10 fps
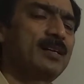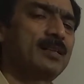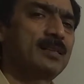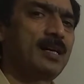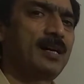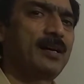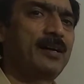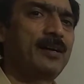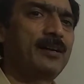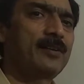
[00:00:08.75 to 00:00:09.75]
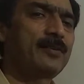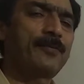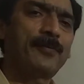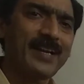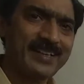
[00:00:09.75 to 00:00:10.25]
the
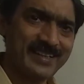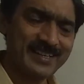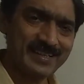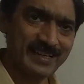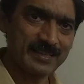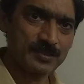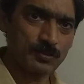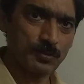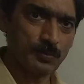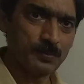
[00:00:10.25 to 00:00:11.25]
refracting telescope,